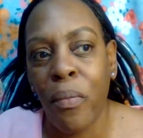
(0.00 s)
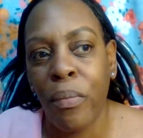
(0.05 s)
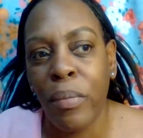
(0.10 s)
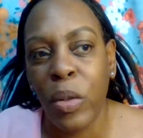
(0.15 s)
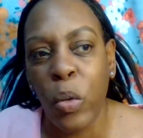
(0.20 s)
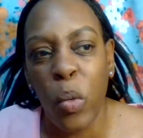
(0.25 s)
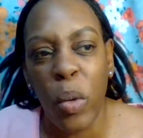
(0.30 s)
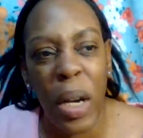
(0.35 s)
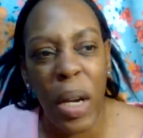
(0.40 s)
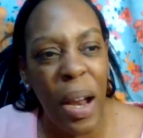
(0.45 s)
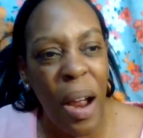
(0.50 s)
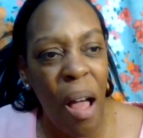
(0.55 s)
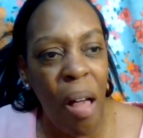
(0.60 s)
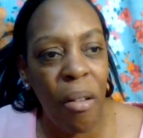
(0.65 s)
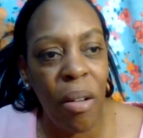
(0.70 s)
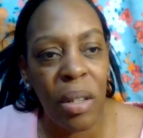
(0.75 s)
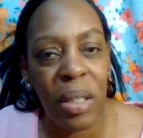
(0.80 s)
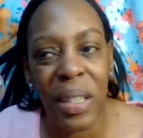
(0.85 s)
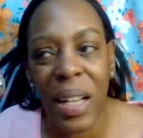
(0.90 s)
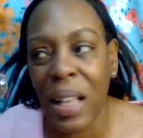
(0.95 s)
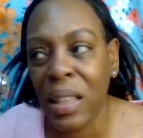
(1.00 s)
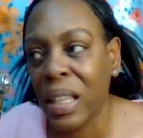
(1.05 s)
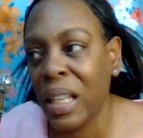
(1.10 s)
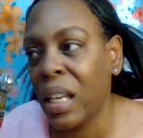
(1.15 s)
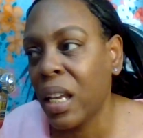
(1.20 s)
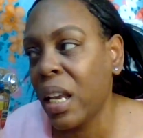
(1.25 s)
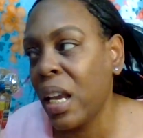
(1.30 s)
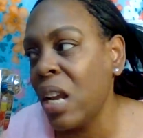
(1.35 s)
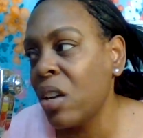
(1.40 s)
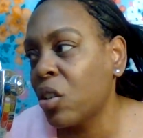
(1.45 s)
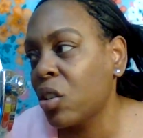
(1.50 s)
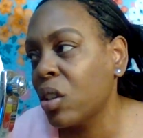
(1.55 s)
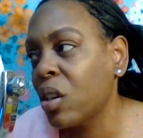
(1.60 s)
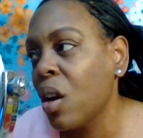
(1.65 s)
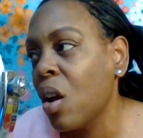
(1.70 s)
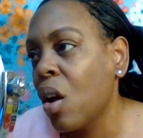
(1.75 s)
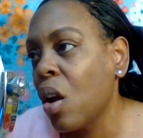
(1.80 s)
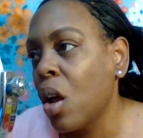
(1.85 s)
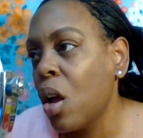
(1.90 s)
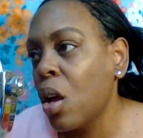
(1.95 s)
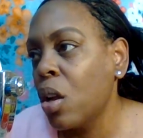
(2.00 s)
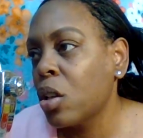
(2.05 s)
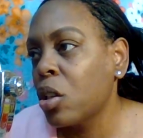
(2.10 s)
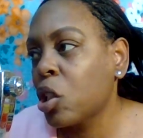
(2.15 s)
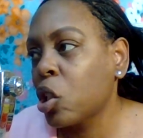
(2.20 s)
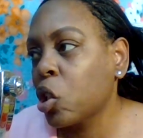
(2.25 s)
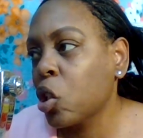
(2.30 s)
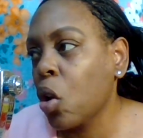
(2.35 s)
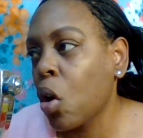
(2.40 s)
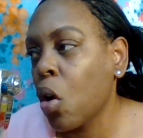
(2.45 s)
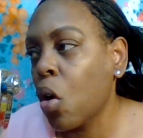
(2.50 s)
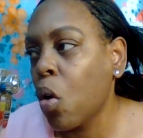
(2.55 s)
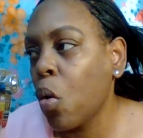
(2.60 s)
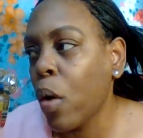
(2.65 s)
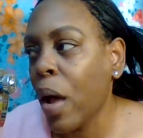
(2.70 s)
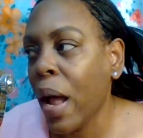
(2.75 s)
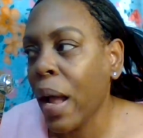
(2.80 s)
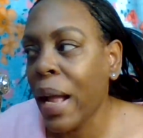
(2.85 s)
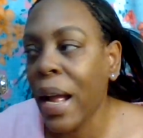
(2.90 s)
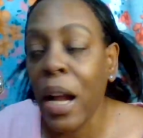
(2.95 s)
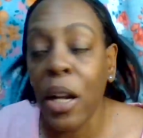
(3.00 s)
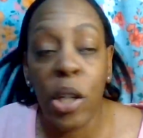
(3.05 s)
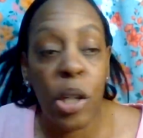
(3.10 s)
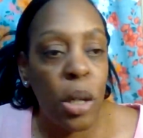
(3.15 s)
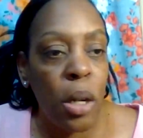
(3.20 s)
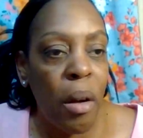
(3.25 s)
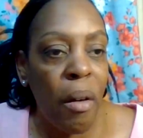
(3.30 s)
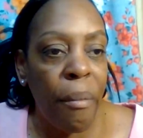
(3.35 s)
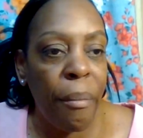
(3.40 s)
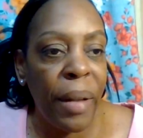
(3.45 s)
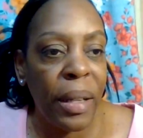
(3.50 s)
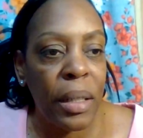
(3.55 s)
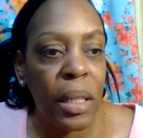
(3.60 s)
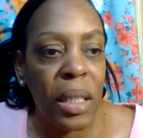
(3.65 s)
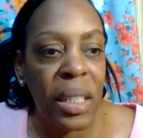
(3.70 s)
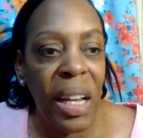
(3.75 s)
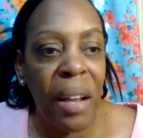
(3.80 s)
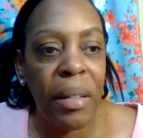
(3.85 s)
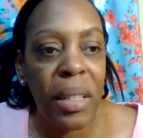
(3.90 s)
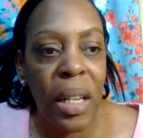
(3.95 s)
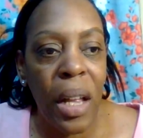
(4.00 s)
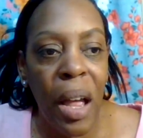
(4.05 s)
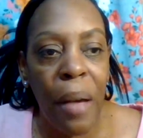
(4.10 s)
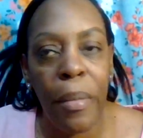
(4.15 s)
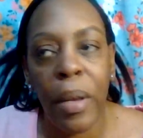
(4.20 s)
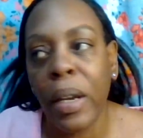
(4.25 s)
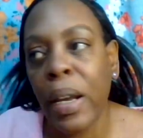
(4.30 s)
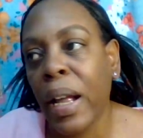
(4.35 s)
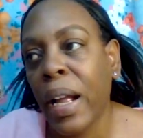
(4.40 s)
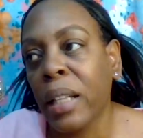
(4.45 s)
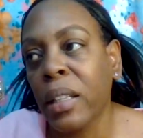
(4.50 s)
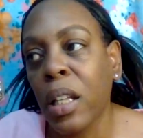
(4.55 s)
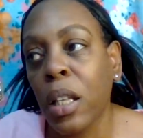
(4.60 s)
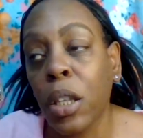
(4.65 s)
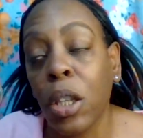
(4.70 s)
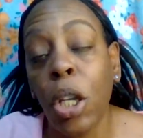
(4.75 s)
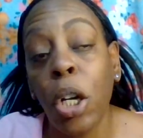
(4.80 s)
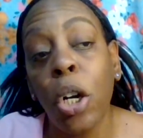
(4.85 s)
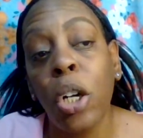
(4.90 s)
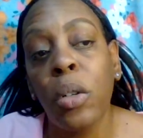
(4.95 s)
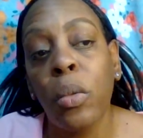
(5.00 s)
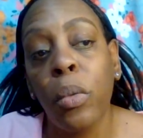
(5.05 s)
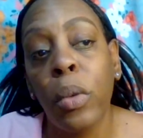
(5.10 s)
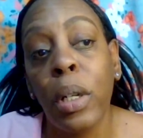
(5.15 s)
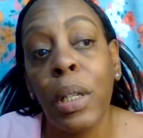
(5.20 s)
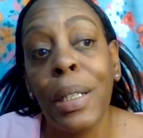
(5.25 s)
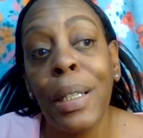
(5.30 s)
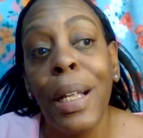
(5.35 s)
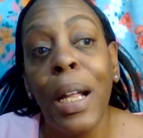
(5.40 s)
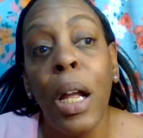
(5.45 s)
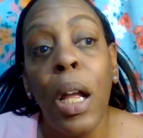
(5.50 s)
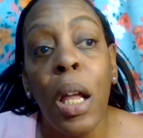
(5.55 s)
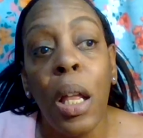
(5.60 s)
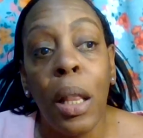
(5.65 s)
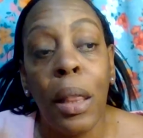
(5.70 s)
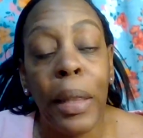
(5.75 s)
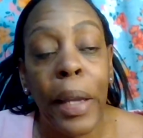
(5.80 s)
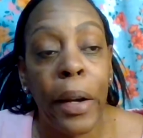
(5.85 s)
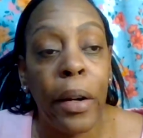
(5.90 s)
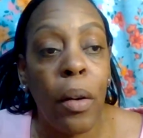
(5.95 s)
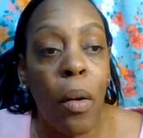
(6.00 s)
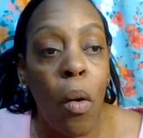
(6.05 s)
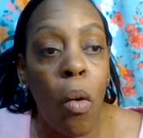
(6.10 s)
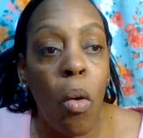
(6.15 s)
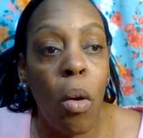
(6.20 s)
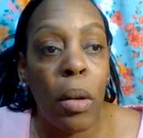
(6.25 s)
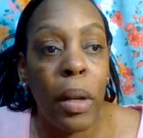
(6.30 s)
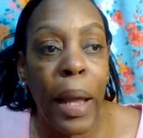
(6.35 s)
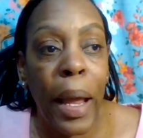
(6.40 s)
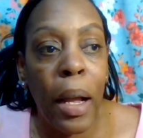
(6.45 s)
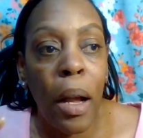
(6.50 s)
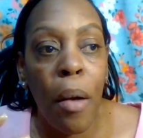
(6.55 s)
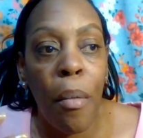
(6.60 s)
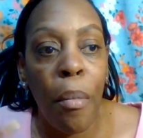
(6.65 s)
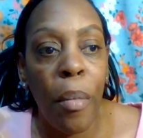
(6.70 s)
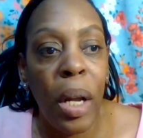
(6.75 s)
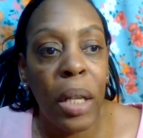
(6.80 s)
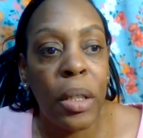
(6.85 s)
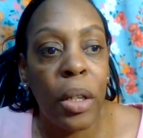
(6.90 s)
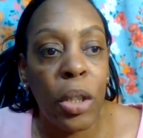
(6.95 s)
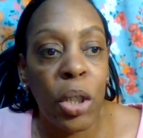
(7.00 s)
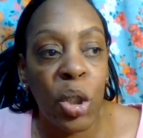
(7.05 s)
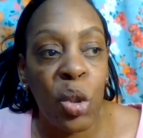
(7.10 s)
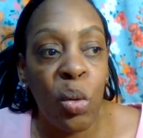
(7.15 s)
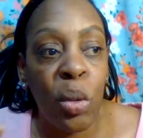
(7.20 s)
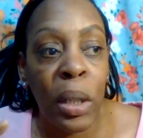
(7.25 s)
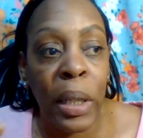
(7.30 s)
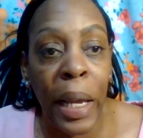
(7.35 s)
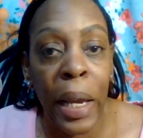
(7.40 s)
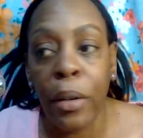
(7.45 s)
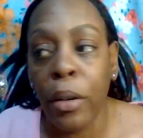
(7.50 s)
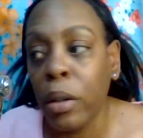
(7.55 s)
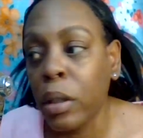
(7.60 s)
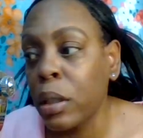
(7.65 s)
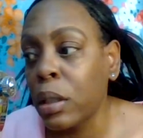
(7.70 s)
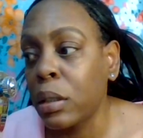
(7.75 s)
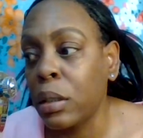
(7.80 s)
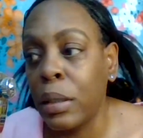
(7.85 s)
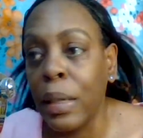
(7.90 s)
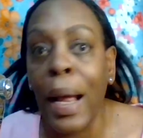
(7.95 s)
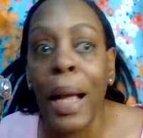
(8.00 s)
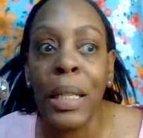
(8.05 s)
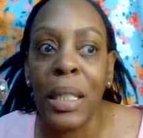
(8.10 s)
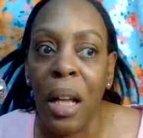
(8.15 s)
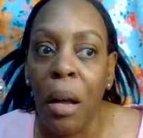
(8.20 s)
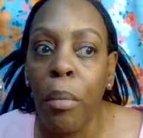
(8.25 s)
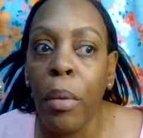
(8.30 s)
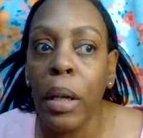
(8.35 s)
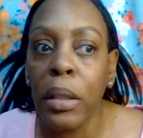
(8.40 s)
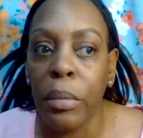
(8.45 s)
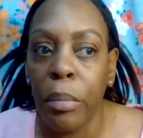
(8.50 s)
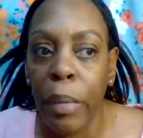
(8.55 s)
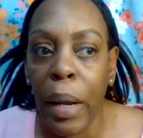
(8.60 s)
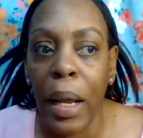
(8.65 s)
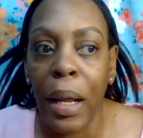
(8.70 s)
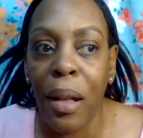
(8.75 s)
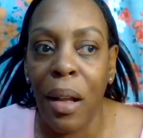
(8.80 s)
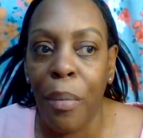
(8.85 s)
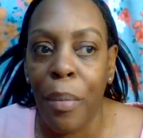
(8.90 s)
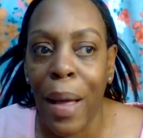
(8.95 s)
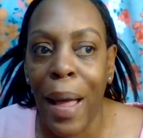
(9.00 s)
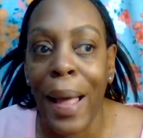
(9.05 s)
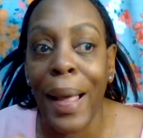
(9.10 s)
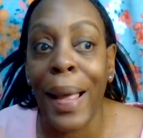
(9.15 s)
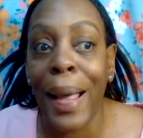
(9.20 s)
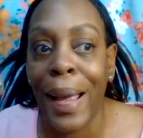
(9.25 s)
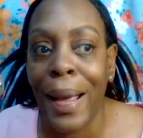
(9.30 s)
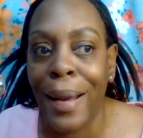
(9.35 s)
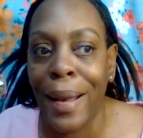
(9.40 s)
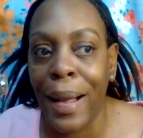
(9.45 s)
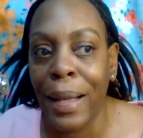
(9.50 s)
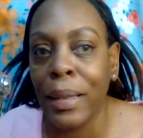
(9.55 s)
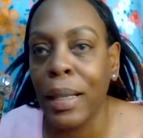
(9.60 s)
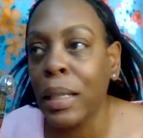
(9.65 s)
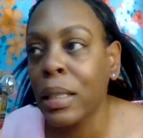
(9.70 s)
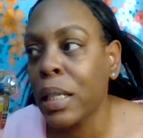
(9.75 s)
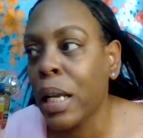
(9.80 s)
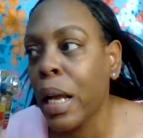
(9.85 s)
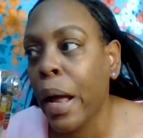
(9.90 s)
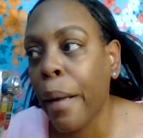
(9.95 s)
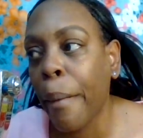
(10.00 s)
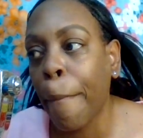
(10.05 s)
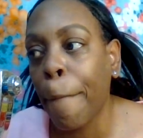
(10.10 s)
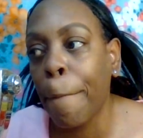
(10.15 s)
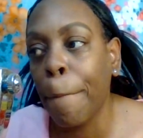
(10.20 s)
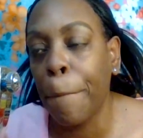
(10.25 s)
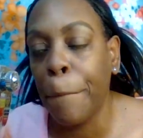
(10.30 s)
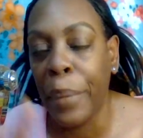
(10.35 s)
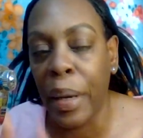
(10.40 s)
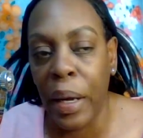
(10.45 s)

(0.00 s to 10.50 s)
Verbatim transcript: 20 dollars I think each. So I got two of them at the same time, and I got the third one later on, like a month or two later, because that's how much makeup I had at the time.